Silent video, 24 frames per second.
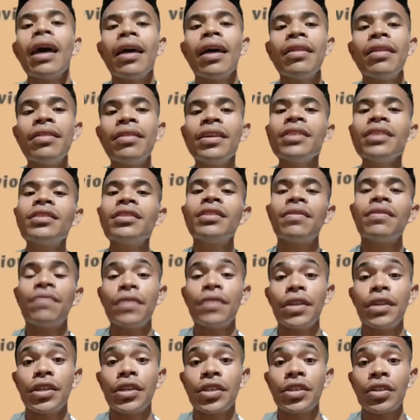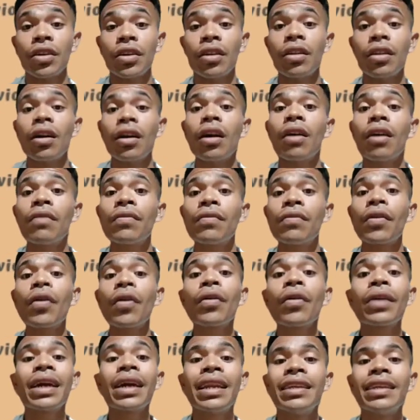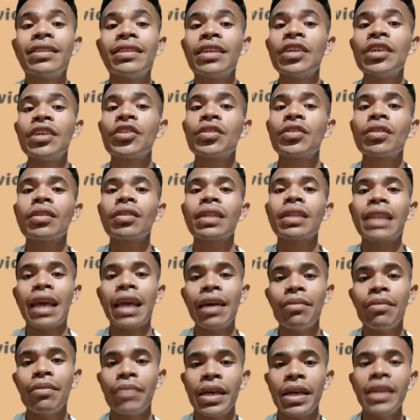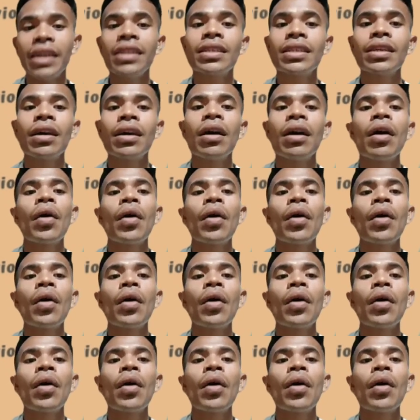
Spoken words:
In this definition of organizational climate,